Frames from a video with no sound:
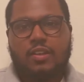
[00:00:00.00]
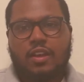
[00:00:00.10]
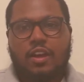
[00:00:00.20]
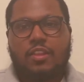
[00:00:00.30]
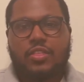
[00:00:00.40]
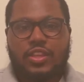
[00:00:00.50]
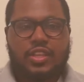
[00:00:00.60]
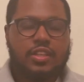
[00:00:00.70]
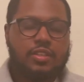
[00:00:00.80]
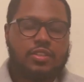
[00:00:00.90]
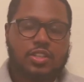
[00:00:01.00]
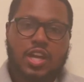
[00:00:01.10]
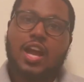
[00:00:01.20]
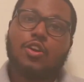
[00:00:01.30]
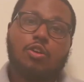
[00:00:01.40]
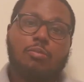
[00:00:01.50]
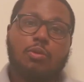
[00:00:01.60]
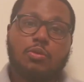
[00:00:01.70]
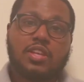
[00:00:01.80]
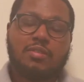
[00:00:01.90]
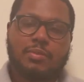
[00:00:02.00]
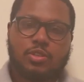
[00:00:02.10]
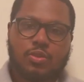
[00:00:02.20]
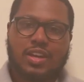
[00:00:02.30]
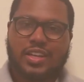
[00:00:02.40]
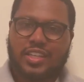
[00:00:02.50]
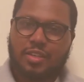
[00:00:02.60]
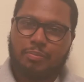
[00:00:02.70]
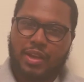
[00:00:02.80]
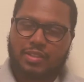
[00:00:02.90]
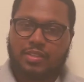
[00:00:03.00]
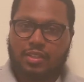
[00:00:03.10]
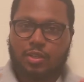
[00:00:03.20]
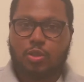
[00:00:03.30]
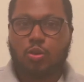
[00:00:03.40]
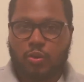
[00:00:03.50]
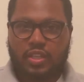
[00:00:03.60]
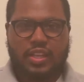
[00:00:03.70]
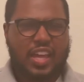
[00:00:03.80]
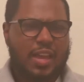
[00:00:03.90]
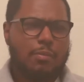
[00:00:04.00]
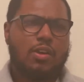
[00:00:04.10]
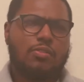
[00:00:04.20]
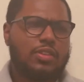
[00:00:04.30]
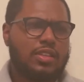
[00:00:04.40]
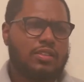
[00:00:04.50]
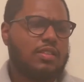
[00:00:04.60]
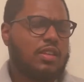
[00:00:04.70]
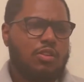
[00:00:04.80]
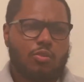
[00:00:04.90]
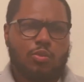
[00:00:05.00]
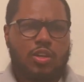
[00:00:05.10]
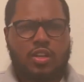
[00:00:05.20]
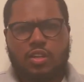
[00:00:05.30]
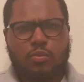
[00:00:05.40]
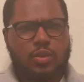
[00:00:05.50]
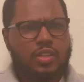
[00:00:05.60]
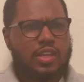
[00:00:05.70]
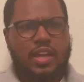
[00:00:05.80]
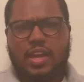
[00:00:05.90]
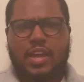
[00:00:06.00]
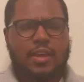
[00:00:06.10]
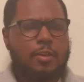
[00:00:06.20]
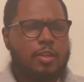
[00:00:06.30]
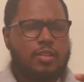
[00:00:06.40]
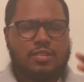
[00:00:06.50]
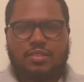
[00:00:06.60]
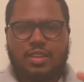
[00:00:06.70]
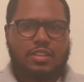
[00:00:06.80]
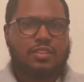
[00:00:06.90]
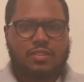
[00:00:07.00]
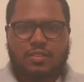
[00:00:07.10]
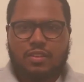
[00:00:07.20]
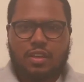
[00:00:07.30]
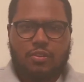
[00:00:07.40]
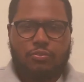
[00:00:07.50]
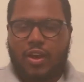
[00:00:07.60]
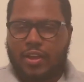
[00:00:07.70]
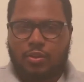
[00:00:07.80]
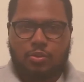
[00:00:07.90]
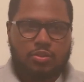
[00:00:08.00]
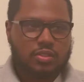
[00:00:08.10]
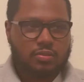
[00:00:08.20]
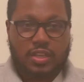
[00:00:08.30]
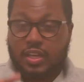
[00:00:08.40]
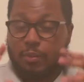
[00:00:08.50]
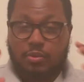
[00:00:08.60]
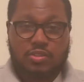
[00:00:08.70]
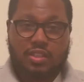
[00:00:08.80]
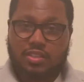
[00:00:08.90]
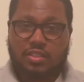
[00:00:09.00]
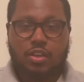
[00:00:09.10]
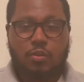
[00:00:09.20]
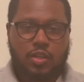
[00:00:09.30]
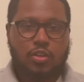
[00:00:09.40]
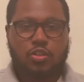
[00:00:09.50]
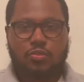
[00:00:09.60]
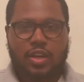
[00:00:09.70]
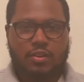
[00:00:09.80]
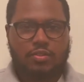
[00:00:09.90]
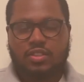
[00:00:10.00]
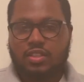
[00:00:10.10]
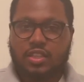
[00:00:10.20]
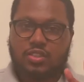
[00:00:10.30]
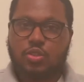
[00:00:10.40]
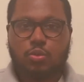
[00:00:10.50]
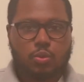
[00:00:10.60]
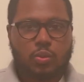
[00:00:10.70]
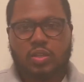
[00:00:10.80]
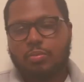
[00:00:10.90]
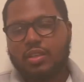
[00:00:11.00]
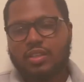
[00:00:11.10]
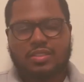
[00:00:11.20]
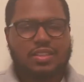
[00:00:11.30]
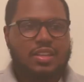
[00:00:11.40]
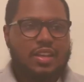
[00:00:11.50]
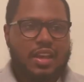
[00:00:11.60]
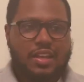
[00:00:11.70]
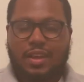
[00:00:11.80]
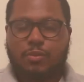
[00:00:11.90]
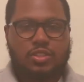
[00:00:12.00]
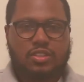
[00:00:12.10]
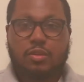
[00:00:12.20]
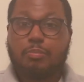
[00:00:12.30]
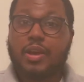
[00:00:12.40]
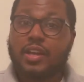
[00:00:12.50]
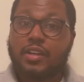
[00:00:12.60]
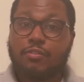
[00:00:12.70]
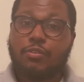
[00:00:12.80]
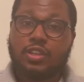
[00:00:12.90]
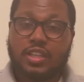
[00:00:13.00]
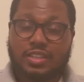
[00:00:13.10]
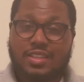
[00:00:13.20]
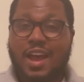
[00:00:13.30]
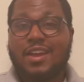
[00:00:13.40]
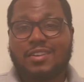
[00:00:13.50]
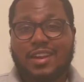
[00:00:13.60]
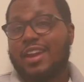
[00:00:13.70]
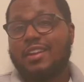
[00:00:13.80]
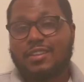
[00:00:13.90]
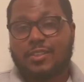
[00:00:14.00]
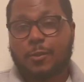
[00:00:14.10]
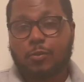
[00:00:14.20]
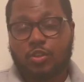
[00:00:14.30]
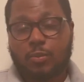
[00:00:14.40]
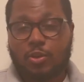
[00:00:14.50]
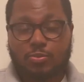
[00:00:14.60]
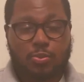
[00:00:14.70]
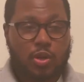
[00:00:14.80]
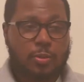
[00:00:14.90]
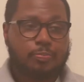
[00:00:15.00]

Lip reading: the Chicago Bulls have been trying to get back to the glory. They came off of this run where they had 6 finals, then they were 6-0 in those finals, just did 2 3-peats, and they were just competitive for the entire 90s for the most part.